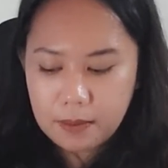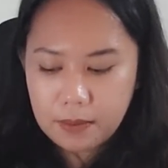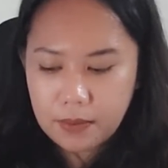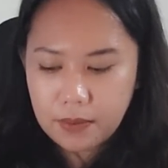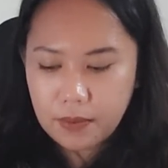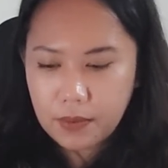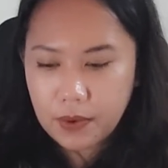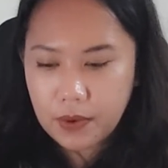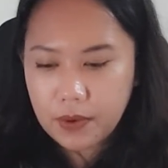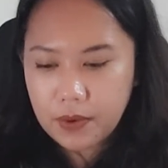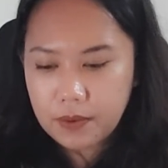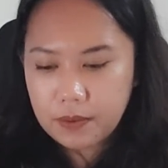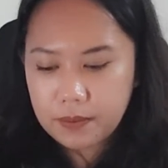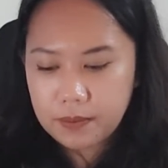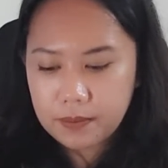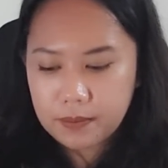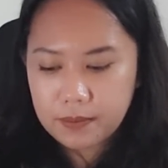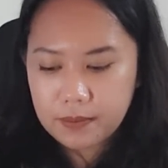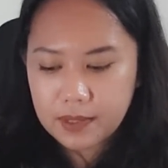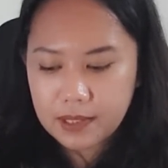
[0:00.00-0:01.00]
Emperor.
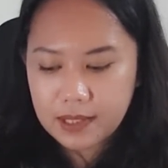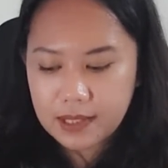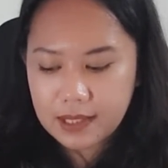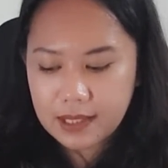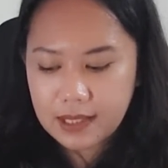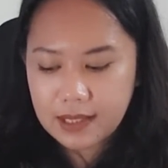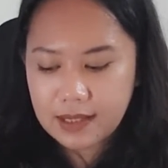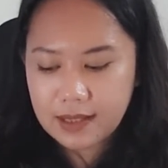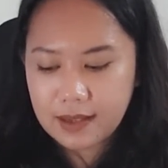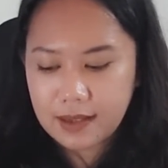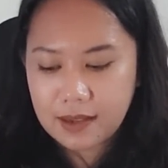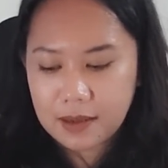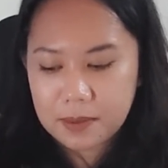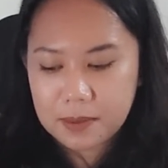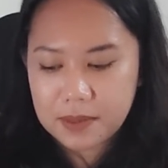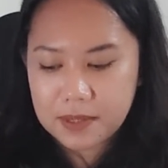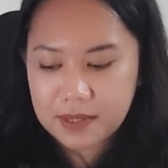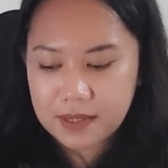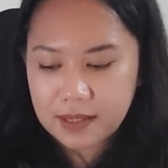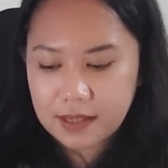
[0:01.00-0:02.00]
Six of
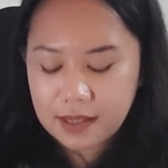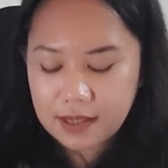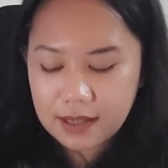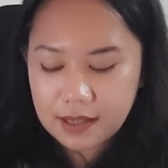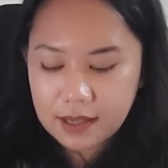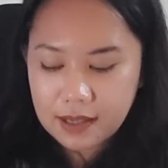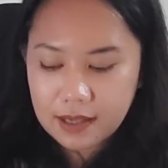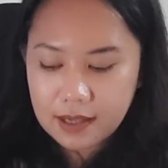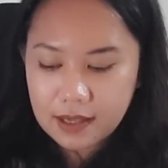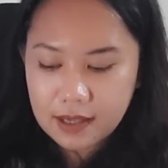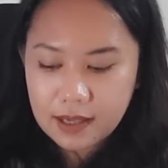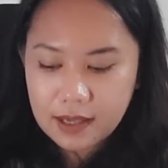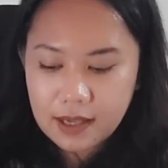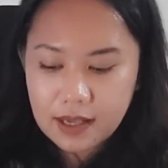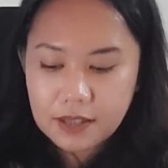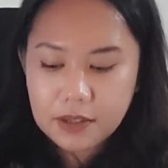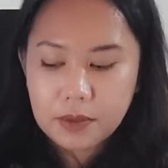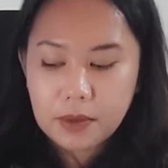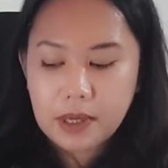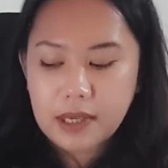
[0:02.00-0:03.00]
Cups.
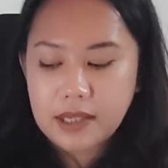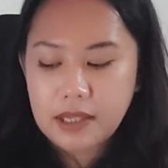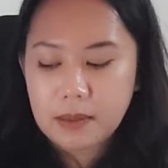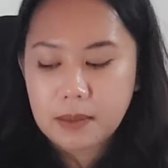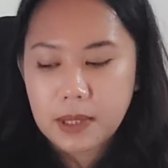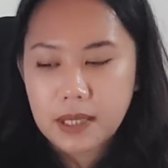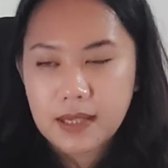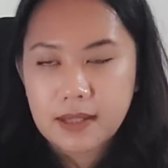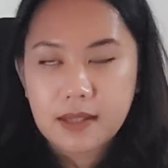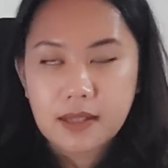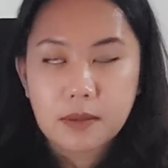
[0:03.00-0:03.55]
It's crazy